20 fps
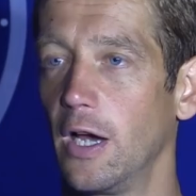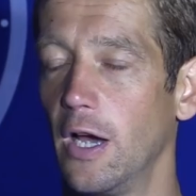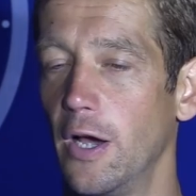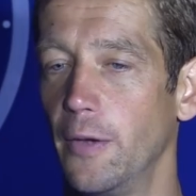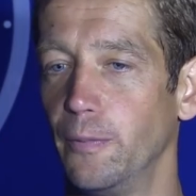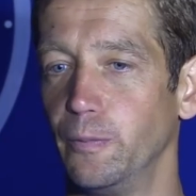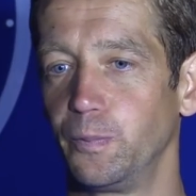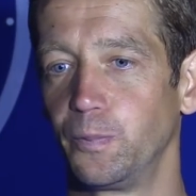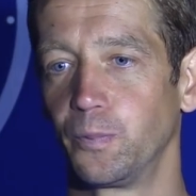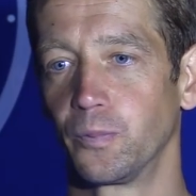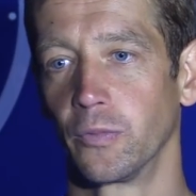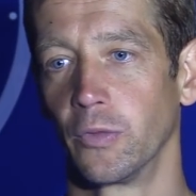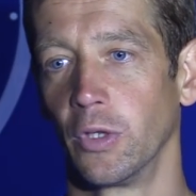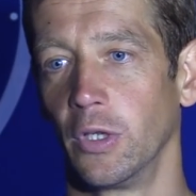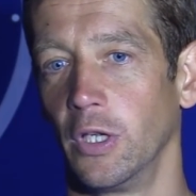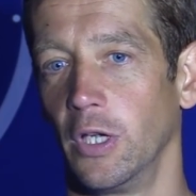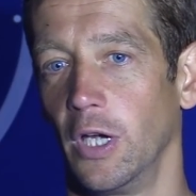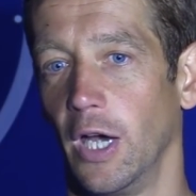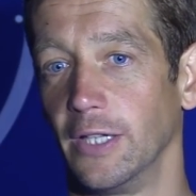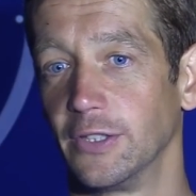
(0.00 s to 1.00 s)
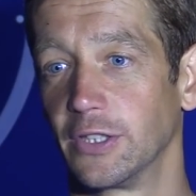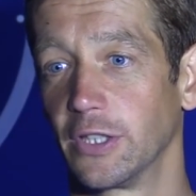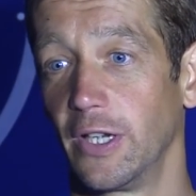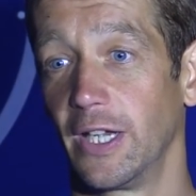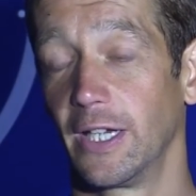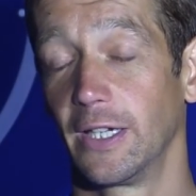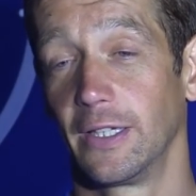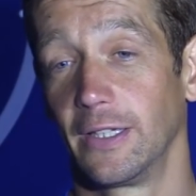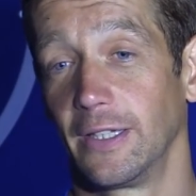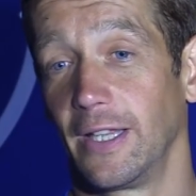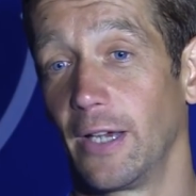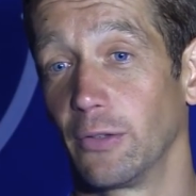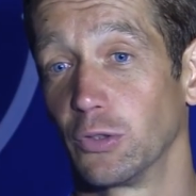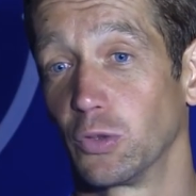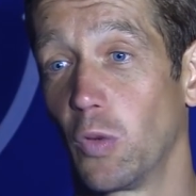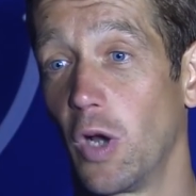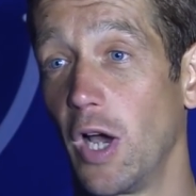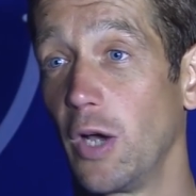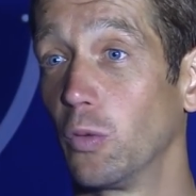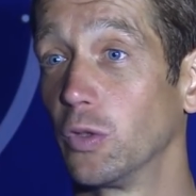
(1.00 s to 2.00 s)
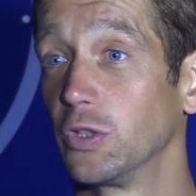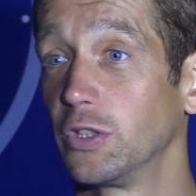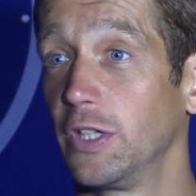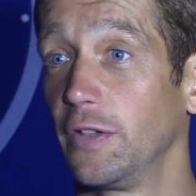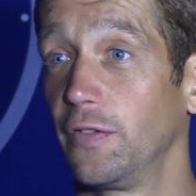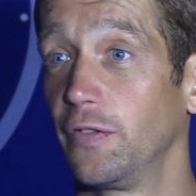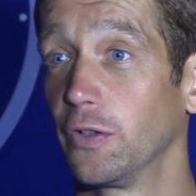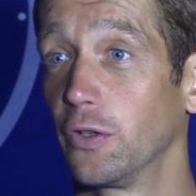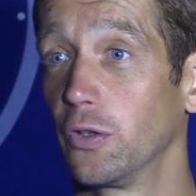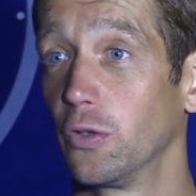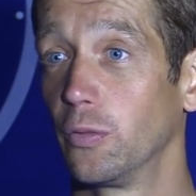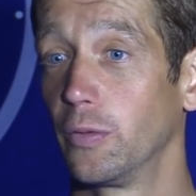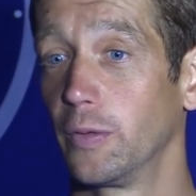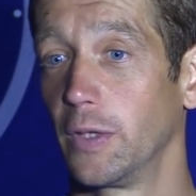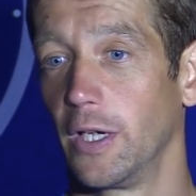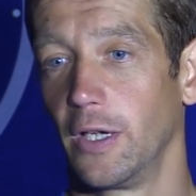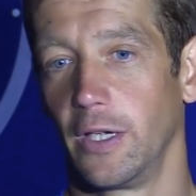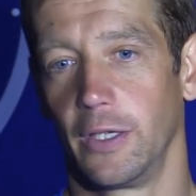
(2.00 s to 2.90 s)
And so that was why it was difficult.